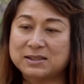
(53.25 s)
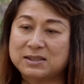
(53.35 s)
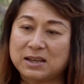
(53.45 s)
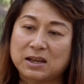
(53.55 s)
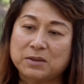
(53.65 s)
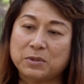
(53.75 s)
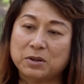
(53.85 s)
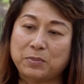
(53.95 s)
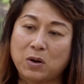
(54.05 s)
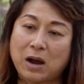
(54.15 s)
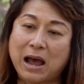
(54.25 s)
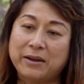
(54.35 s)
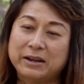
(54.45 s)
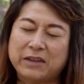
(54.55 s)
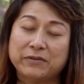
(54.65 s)
Second of all,
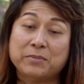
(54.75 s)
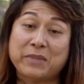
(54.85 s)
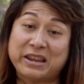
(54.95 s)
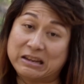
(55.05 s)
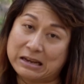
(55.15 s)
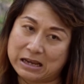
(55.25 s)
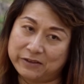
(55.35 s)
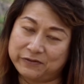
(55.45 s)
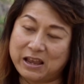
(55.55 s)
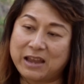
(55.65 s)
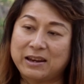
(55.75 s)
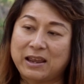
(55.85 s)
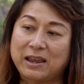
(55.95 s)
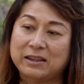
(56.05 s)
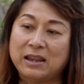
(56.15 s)
I never man enough. And
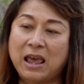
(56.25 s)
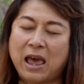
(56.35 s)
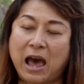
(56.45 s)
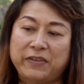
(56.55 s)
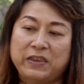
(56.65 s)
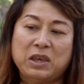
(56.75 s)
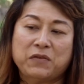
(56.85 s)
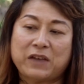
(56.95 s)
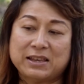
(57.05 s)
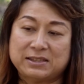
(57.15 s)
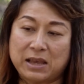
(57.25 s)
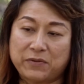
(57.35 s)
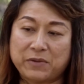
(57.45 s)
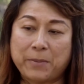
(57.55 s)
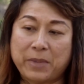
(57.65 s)
then I think if I stay
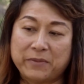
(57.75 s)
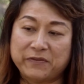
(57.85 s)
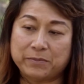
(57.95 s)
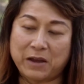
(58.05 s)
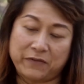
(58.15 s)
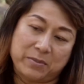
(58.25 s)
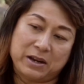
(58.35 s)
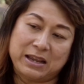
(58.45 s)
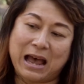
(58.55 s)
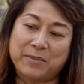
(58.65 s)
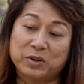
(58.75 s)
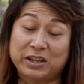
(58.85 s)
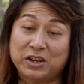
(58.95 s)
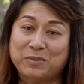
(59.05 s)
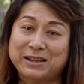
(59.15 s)
with my my family, I'm gonna
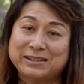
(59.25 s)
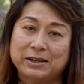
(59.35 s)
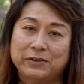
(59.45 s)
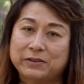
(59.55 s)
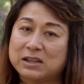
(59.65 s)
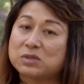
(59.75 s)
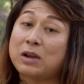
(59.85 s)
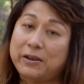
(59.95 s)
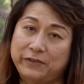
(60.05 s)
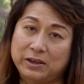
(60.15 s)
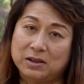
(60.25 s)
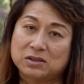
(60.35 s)
kill myself. That's what I feel.